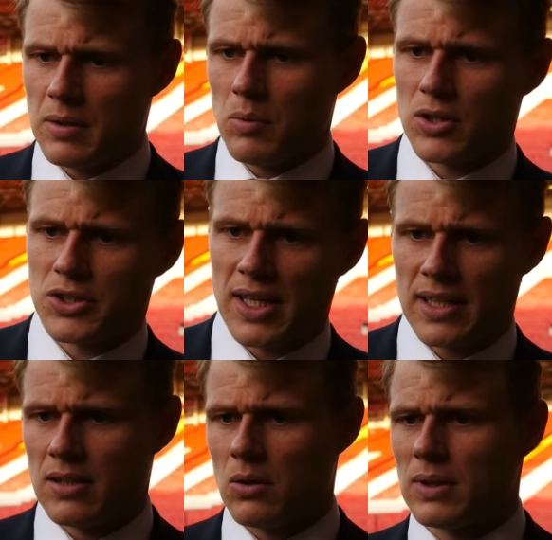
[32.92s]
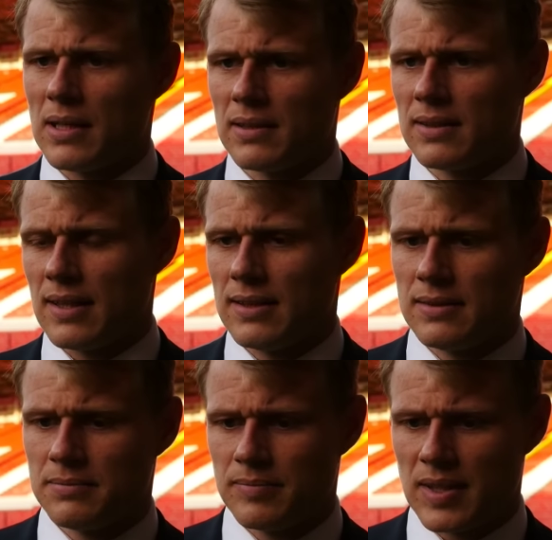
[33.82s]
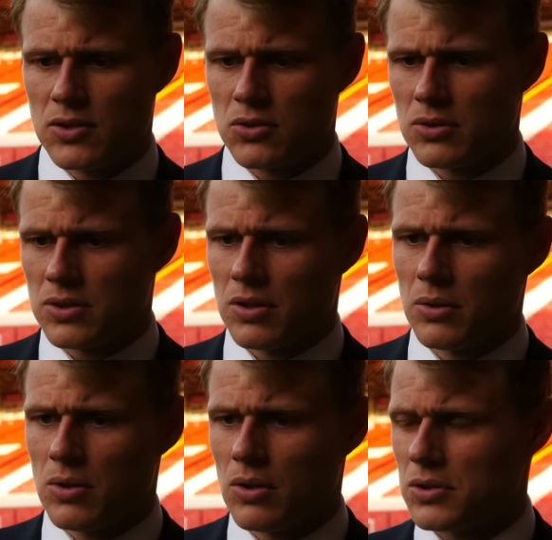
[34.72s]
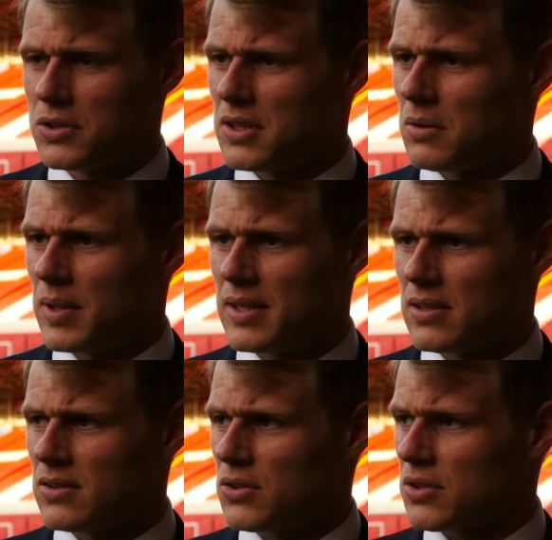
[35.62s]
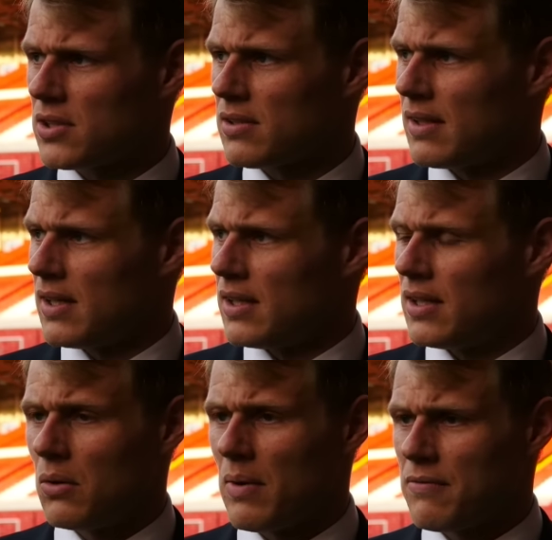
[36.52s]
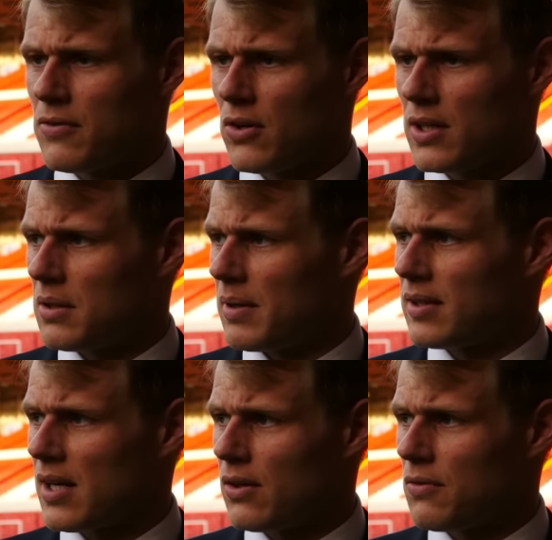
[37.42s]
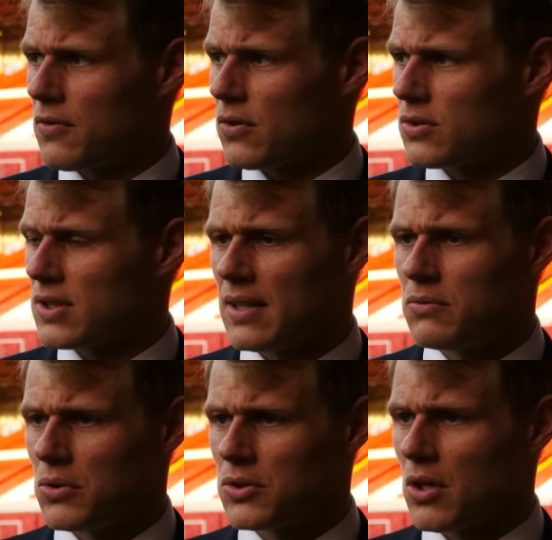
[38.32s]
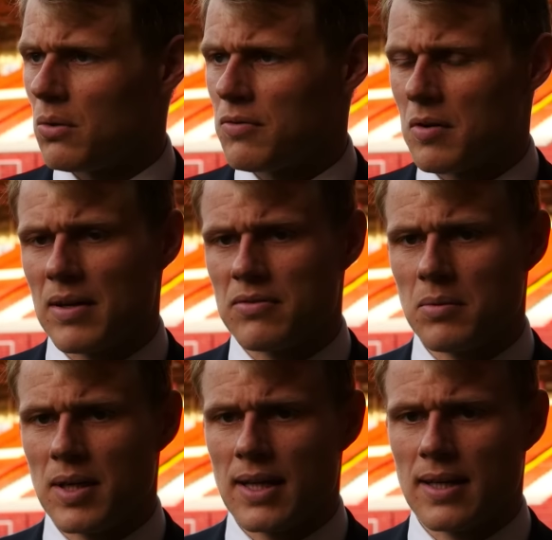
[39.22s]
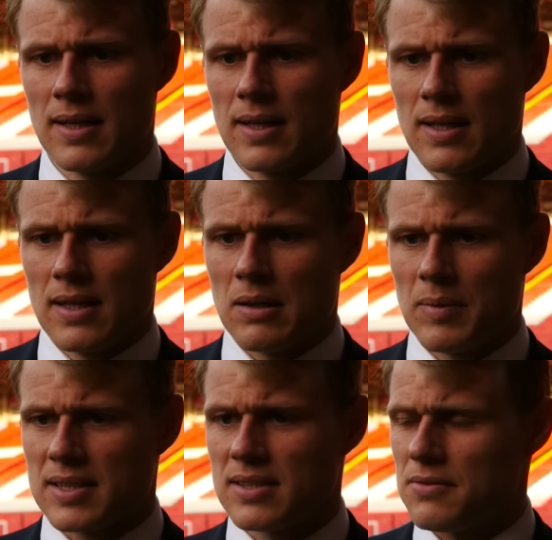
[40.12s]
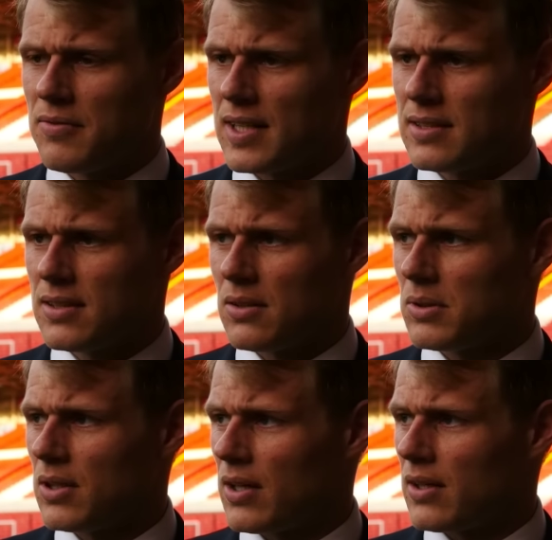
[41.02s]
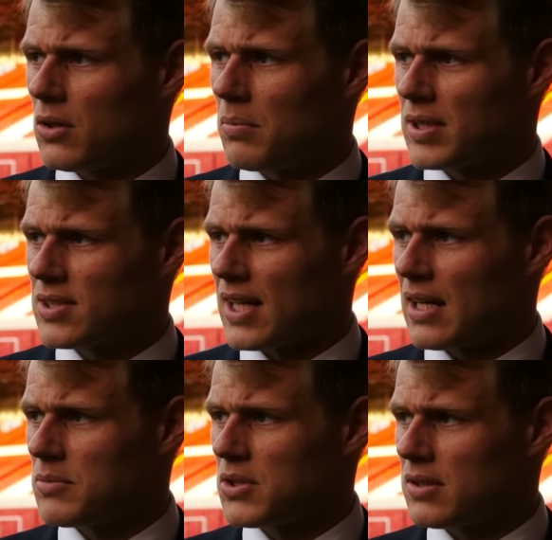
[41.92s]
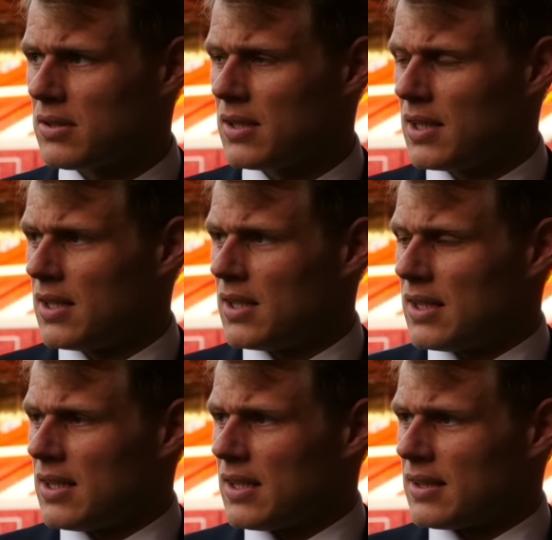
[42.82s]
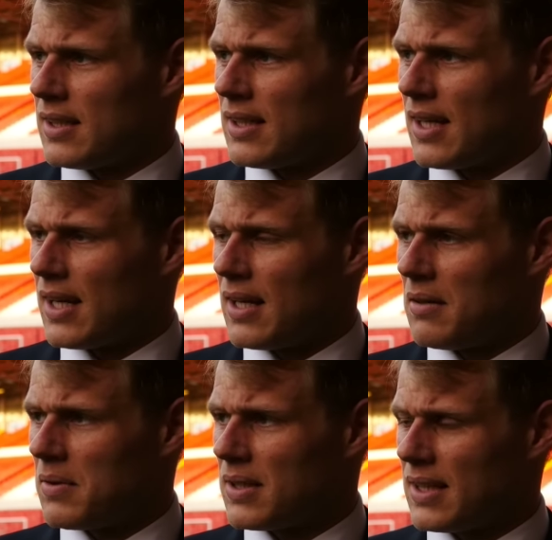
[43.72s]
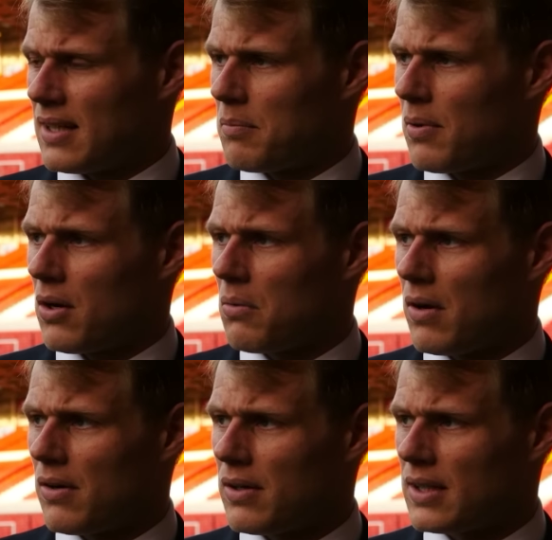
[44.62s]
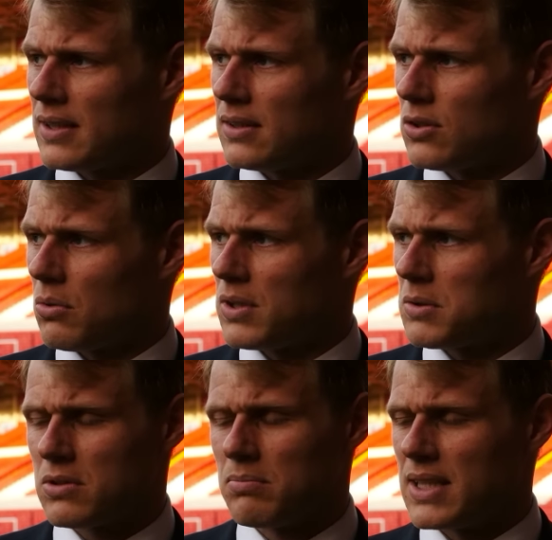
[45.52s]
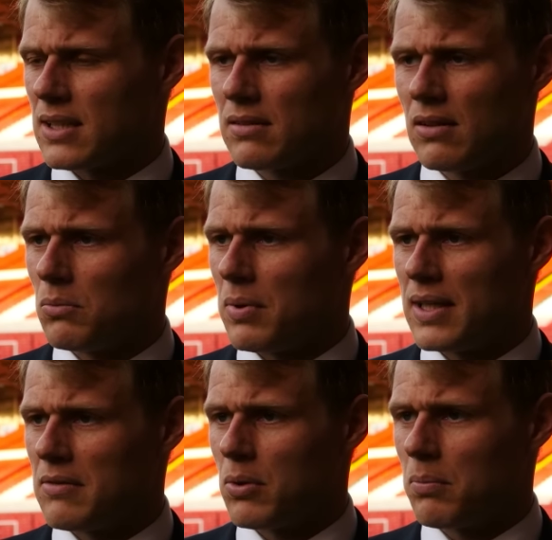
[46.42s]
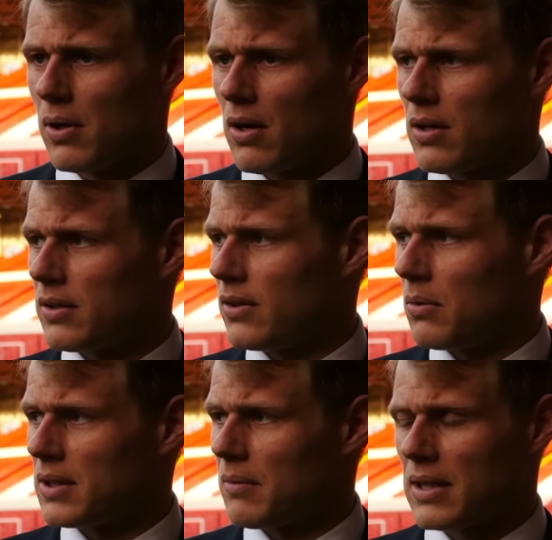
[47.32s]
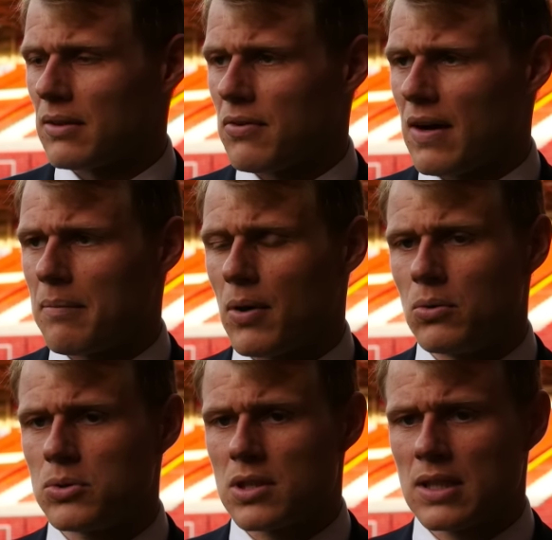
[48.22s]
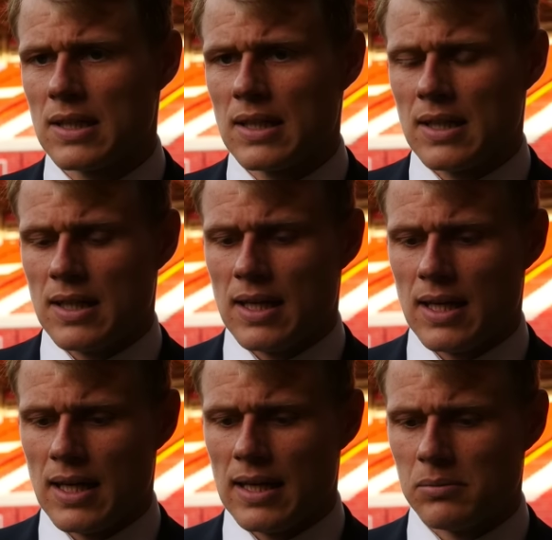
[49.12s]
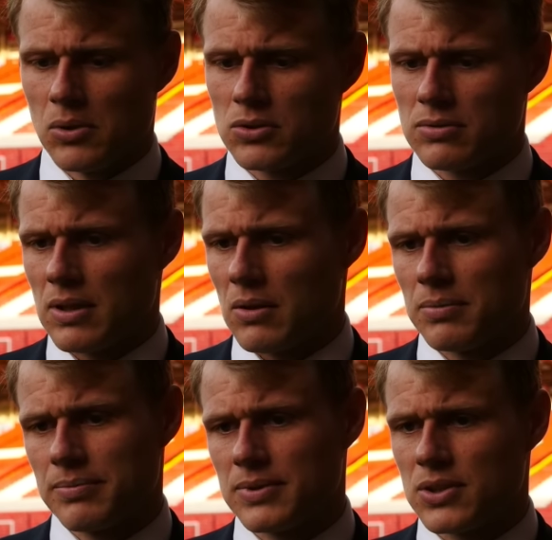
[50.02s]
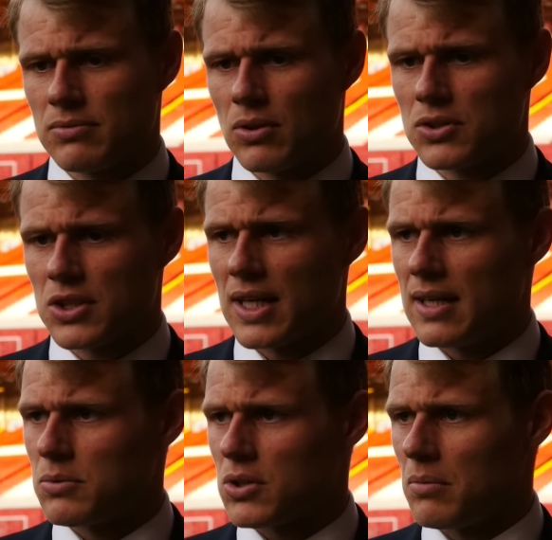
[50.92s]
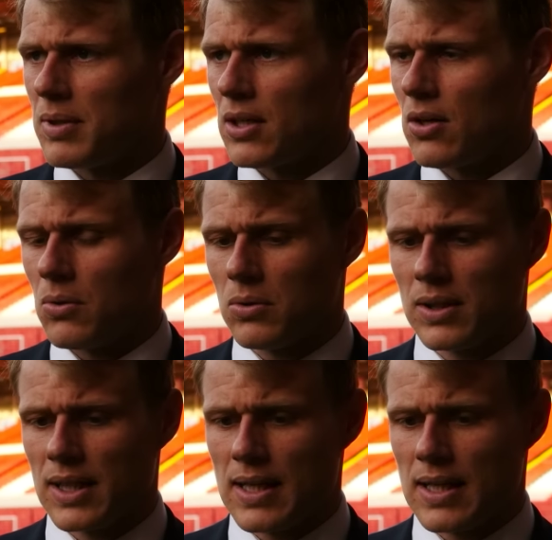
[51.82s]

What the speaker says: There was, yeah. You know, they sort of threw caution to the wind and just, you know, went for it. They went three up front, they had runners going from everywhere. And we had to defend, you know, they got in a couple of times, and I think I blocked one. I think Tony's made an unbelievable block, you know, at the far post. Looks certain it was going to be a goal.